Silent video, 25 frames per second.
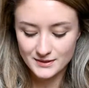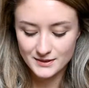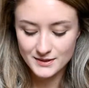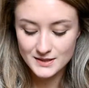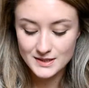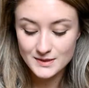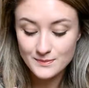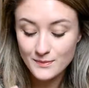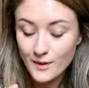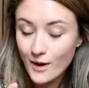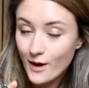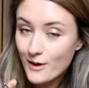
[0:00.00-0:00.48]

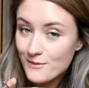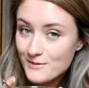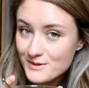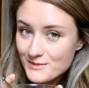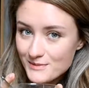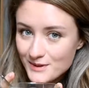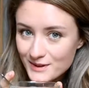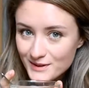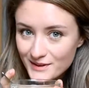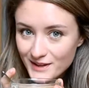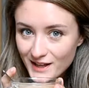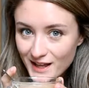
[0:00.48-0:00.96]
Some almond
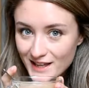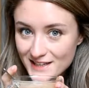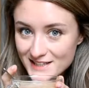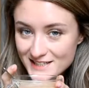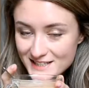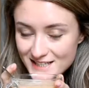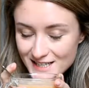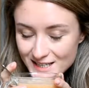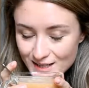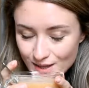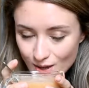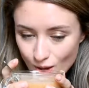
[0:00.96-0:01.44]
milk and
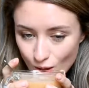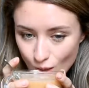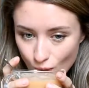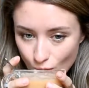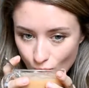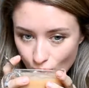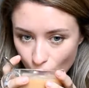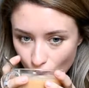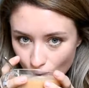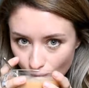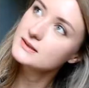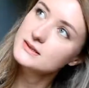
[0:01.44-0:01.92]
tea.
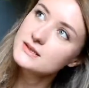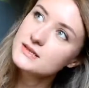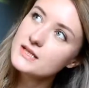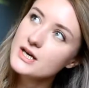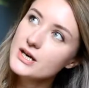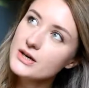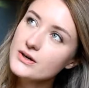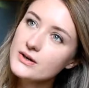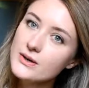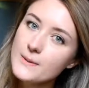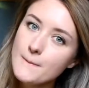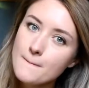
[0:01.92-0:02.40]

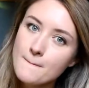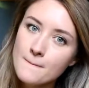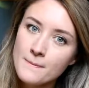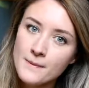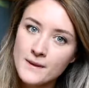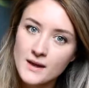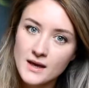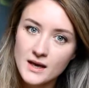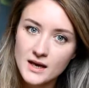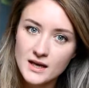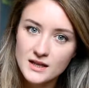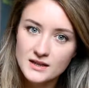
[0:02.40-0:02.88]
So
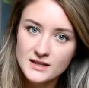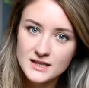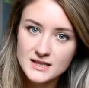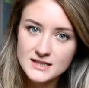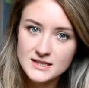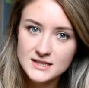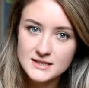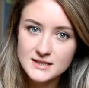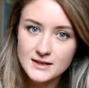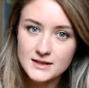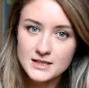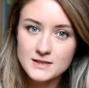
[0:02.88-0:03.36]
this
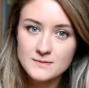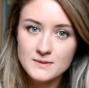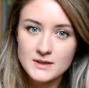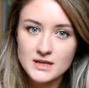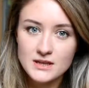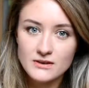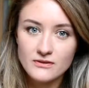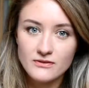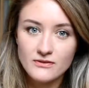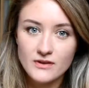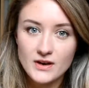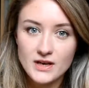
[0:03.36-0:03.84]
is going to be
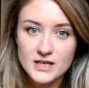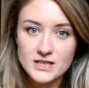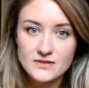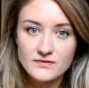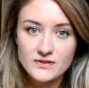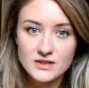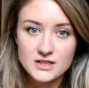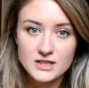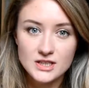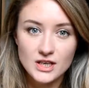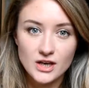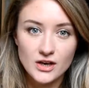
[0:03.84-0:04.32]
the first
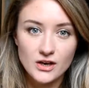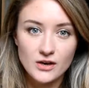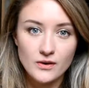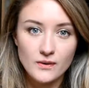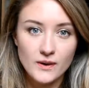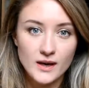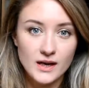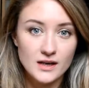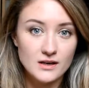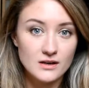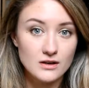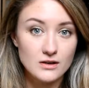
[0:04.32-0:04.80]
video
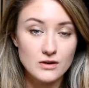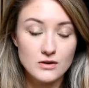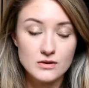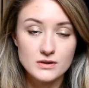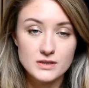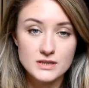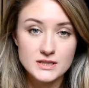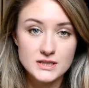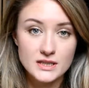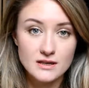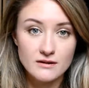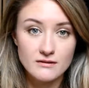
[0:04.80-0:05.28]
in a
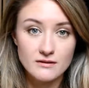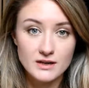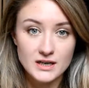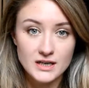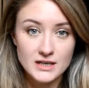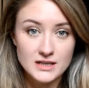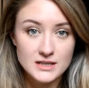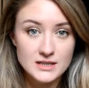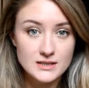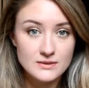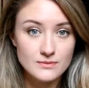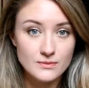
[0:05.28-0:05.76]
long
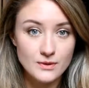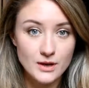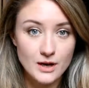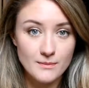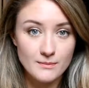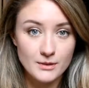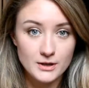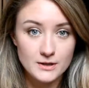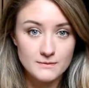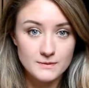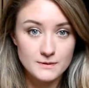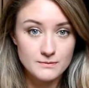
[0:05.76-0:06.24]
series
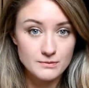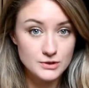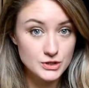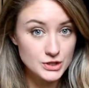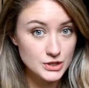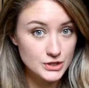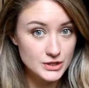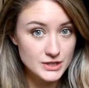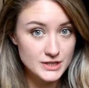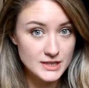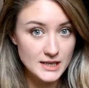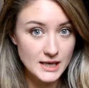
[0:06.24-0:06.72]
I'm going to be
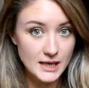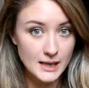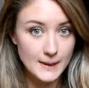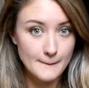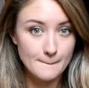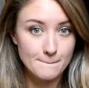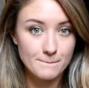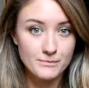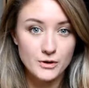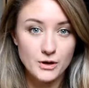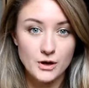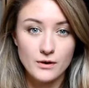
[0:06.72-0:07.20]

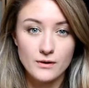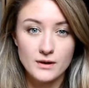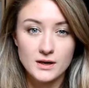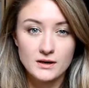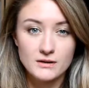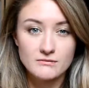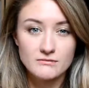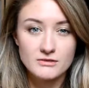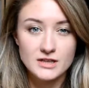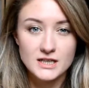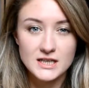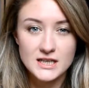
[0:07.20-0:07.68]
producing,
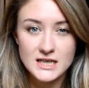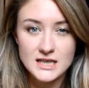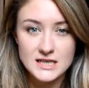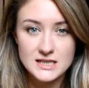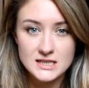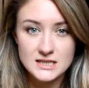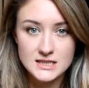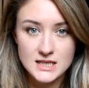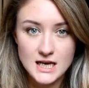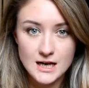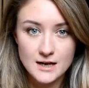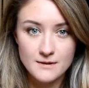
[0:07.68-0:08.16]
going really
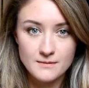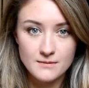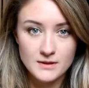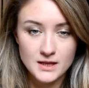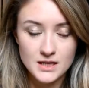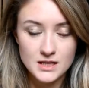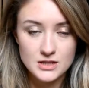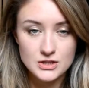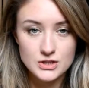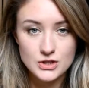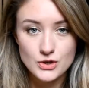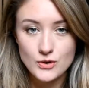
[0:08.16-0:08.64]
in-depth
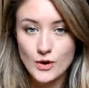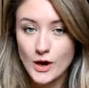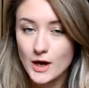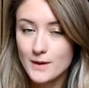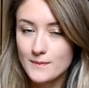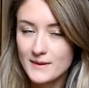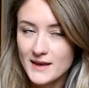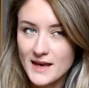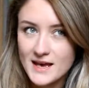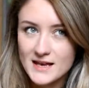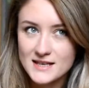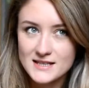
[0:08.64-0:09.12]
into
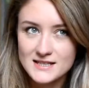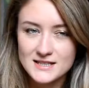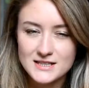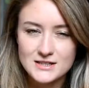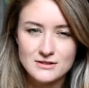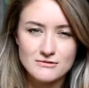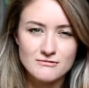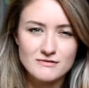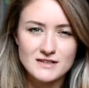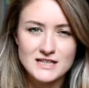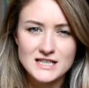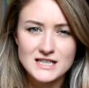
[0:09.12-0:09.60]
IBS and
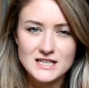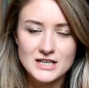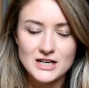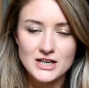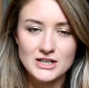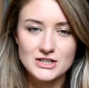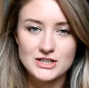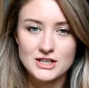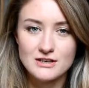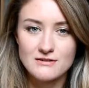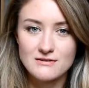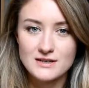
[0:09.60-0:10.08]
the
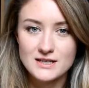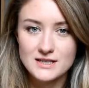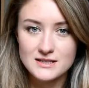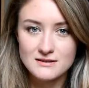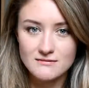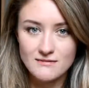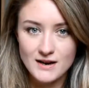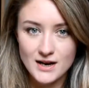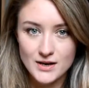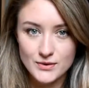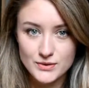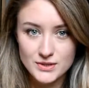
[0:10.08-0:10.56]
research there is
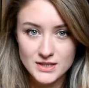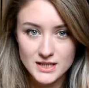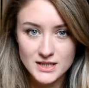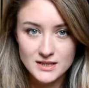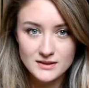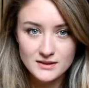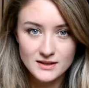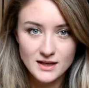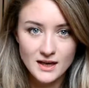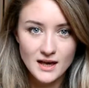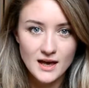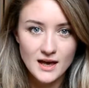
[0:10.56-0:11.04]
around it,